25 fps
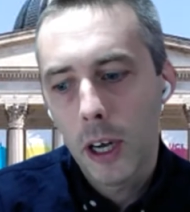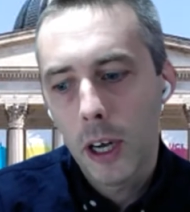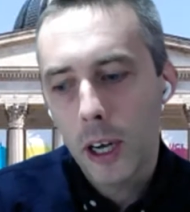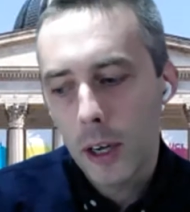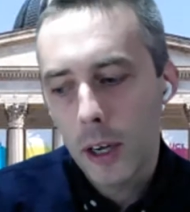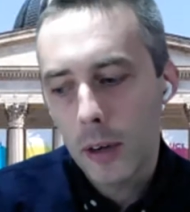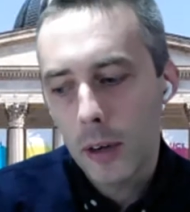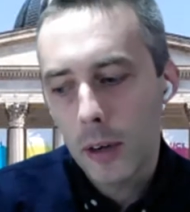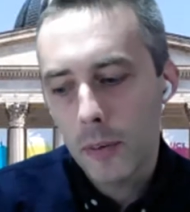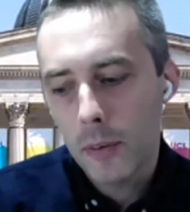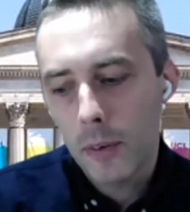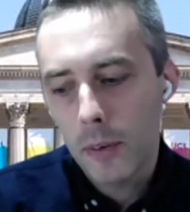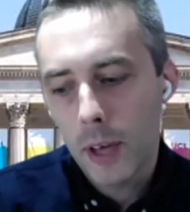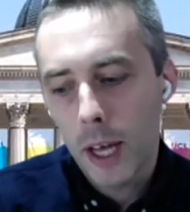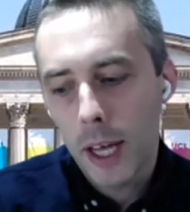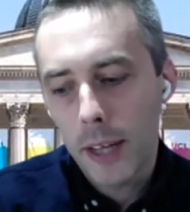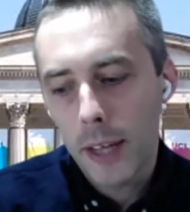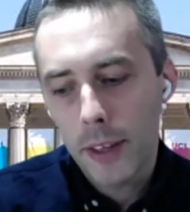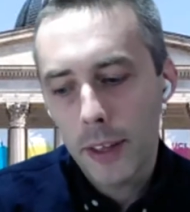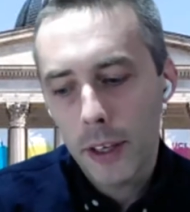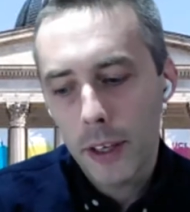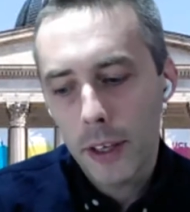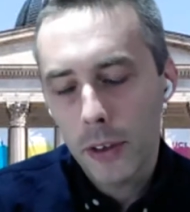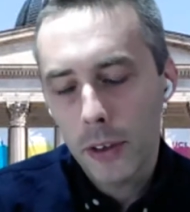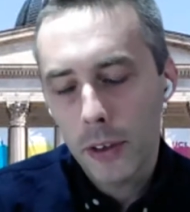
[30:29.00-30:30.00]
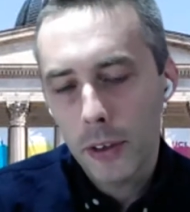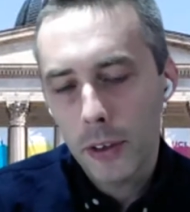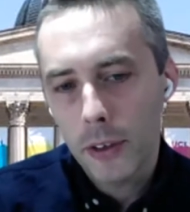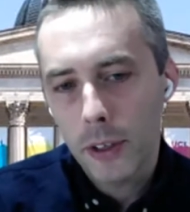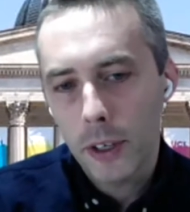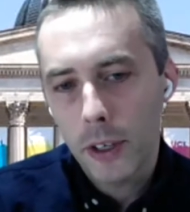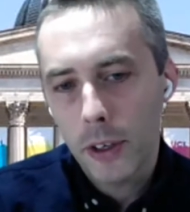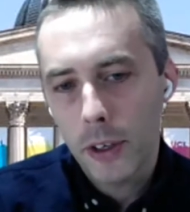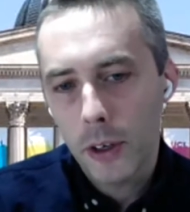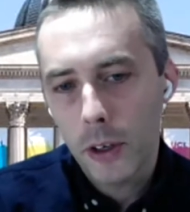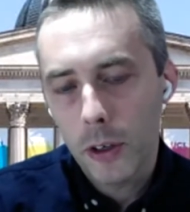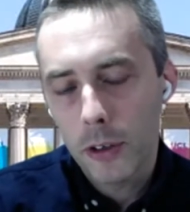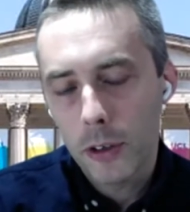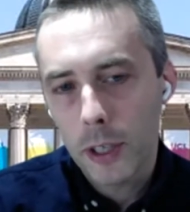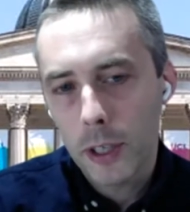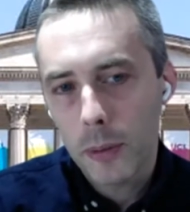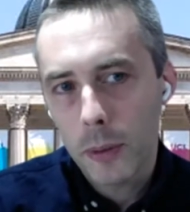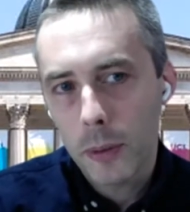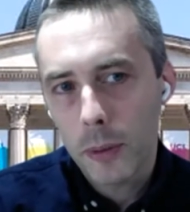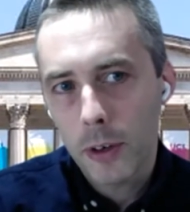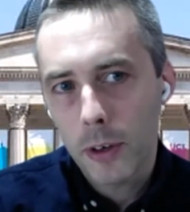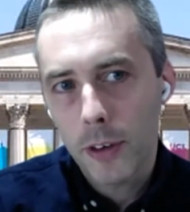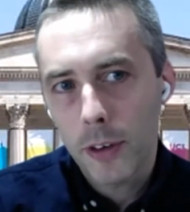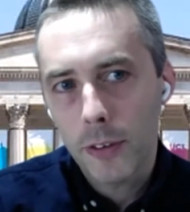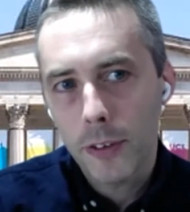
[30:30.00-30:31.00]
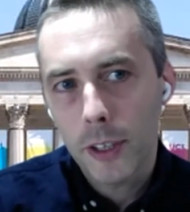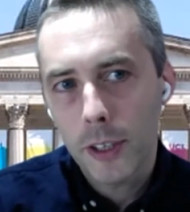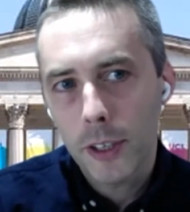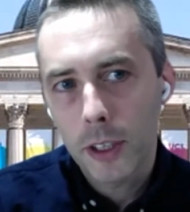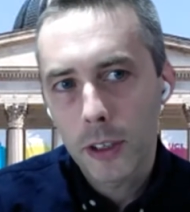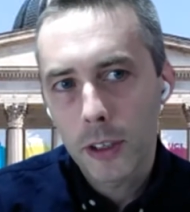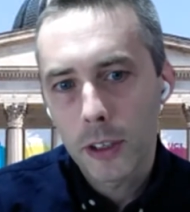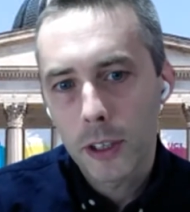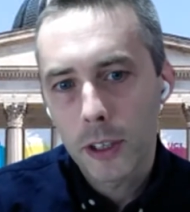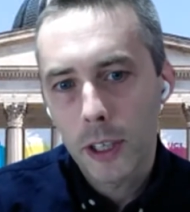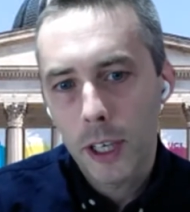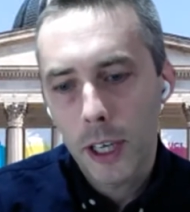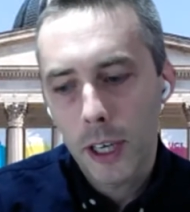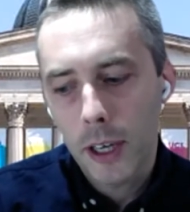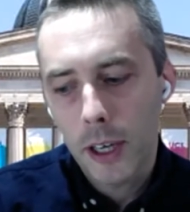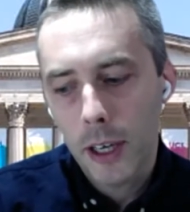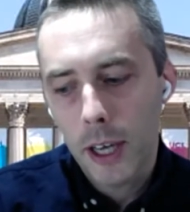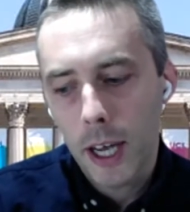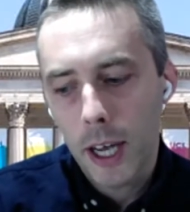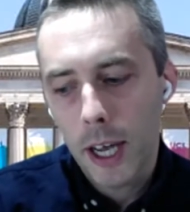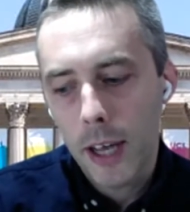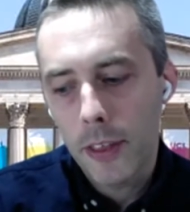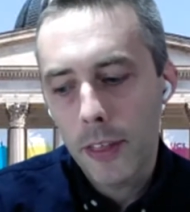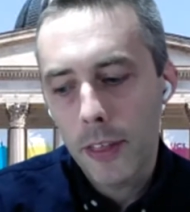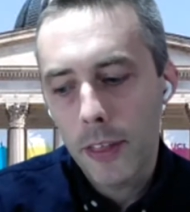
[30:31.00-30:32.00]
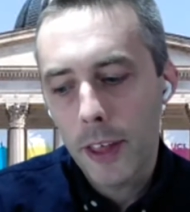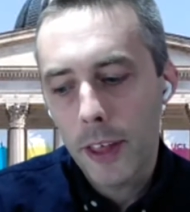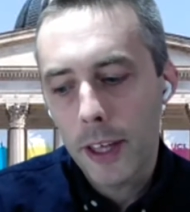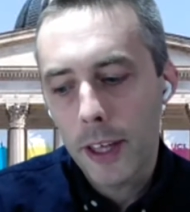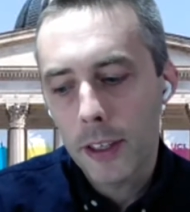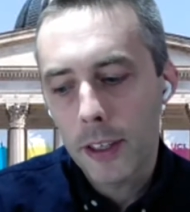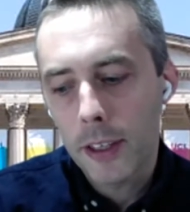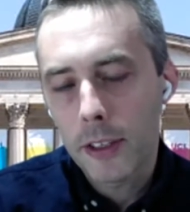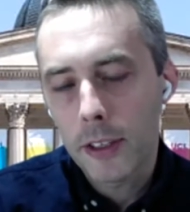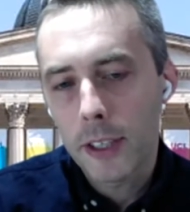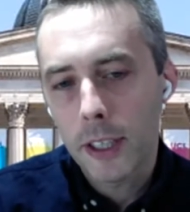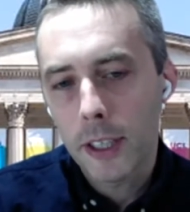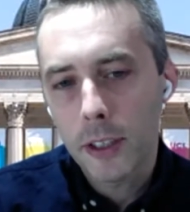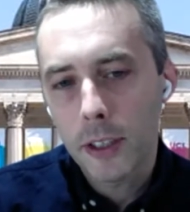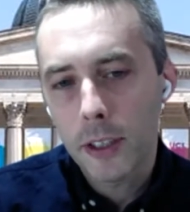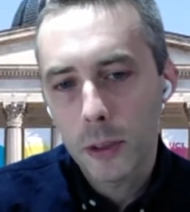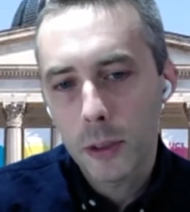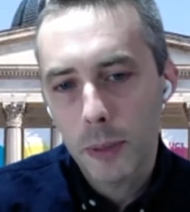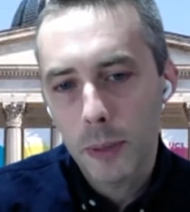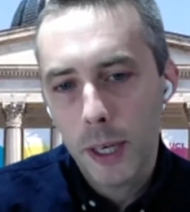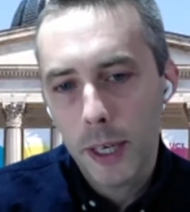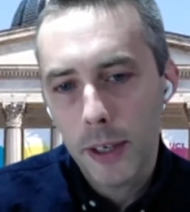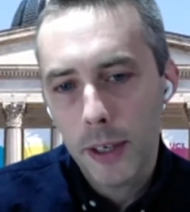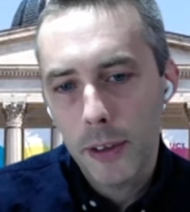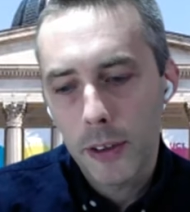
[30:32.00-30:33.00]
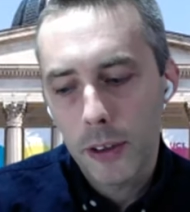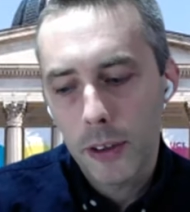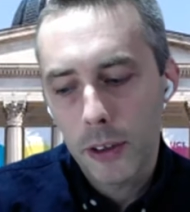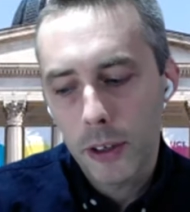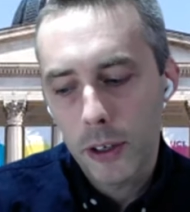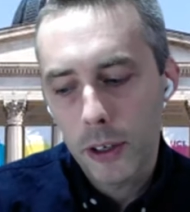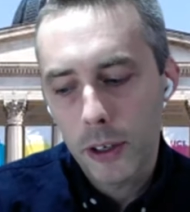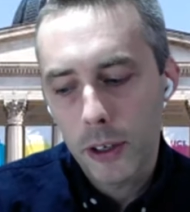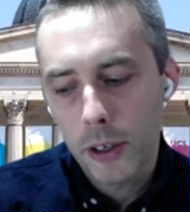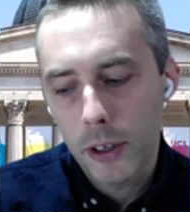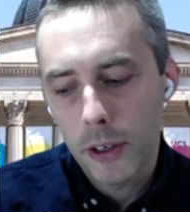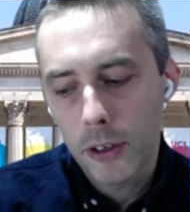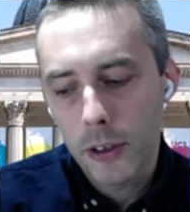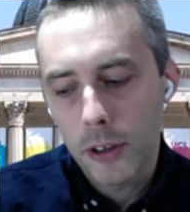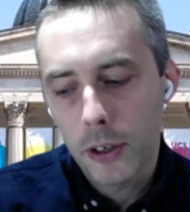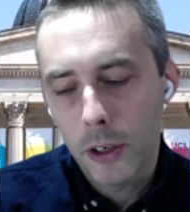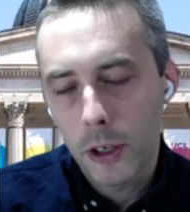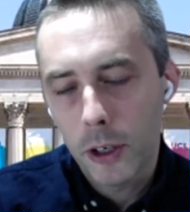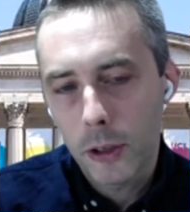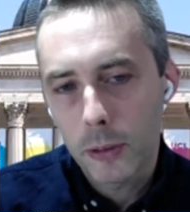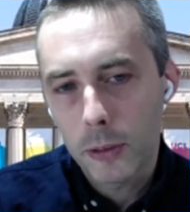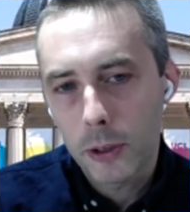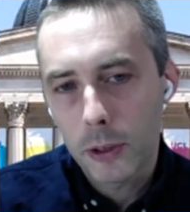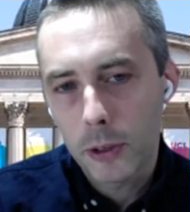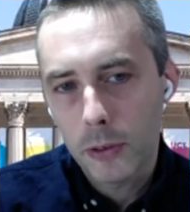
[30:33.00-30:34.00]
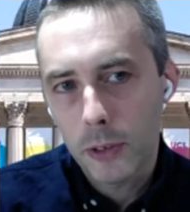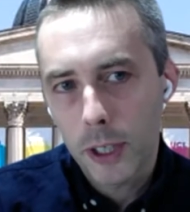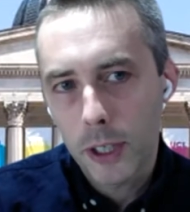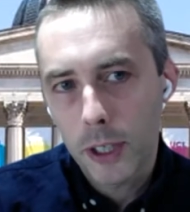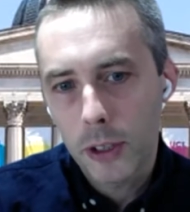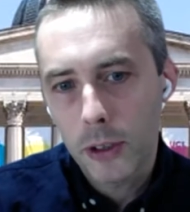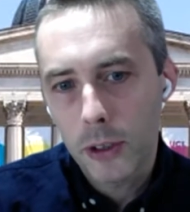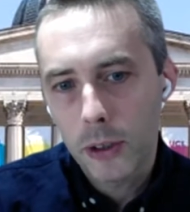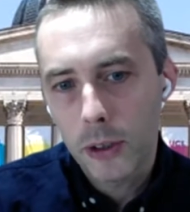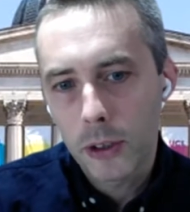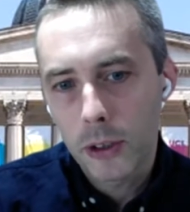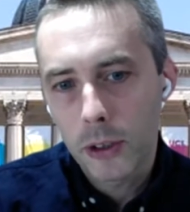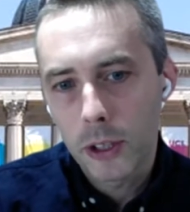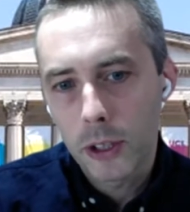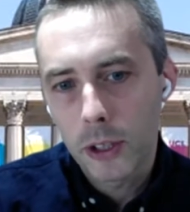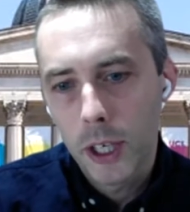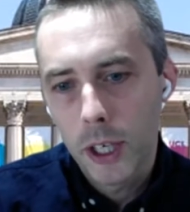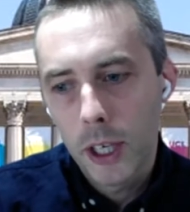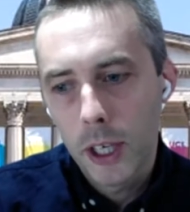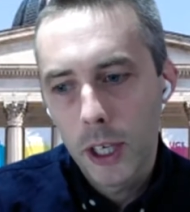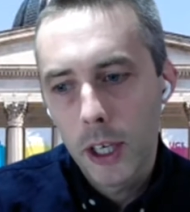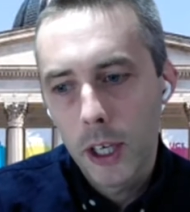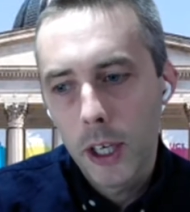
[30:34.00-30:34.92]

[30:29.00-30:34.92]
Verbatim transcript: Um, and then on uh, on demographics, uh, and then sent us back the, the hospital records.